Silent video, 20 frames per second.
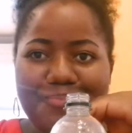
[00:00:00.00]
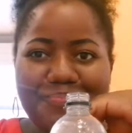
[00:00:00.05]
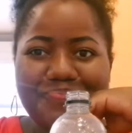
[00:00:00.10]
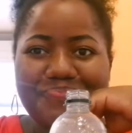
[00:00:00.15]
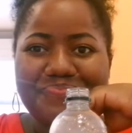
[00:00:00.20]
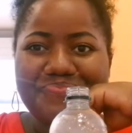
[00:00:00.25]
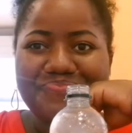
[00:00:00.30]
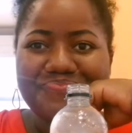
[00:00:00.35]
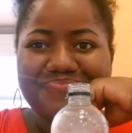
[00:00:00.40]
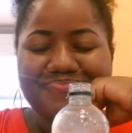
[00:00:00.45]

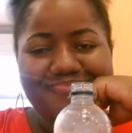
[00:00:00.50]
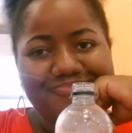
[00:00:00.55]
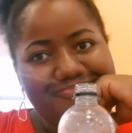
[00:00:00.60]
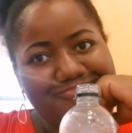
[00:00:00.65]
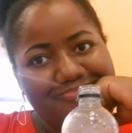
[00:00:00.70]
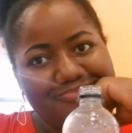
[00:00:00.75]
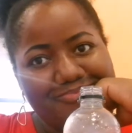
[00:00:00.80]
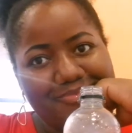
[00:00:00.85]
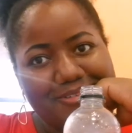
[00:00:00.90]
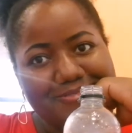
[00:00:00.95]
That's
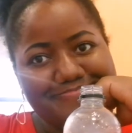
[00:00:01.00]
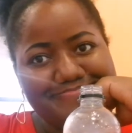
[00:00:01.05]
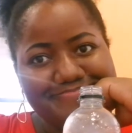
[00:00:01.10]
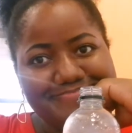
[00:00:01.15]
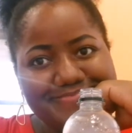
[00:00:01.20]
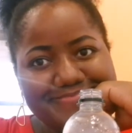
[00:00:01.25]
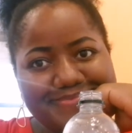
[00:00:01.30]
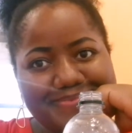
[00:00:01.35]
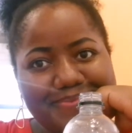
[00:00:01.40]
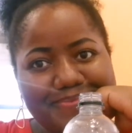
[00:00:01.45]
the best way
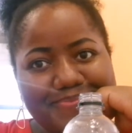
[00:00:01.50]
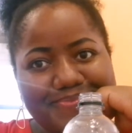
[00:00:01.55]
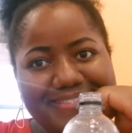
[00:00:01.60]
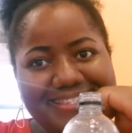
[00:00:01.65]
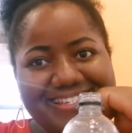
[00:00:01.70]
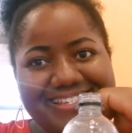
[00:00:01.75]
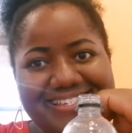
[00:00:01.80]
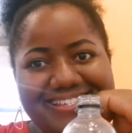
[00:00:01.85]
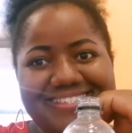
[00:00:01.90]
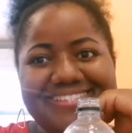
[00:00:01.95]
to
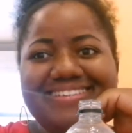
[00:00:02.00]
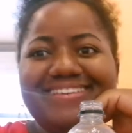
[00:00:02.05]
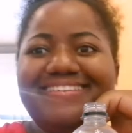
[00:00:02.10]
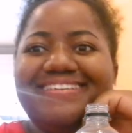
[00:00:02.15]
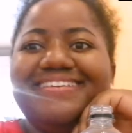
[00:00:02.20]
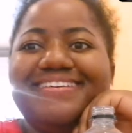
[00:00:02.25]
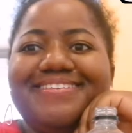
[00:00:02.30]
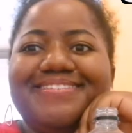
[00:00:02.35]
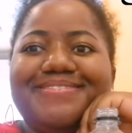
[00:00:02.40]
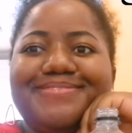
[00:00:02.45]
explain
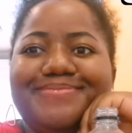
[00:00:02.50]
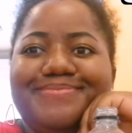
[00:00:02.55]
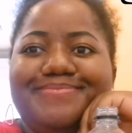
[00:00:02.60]
it.